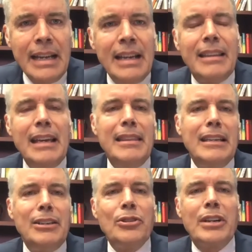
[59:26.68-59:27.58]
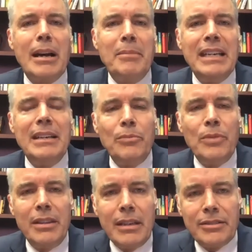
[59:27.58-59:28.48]
They think you're coming in with
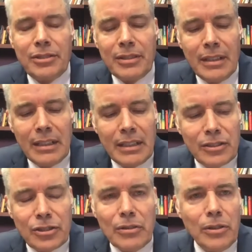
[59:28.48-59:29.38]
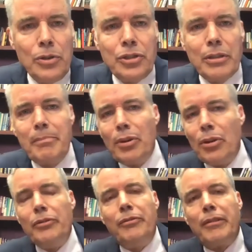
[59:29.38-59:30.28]
this solution
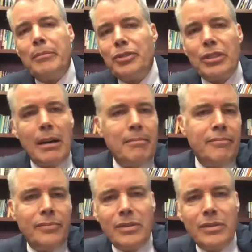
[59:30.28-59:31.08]
pulled from some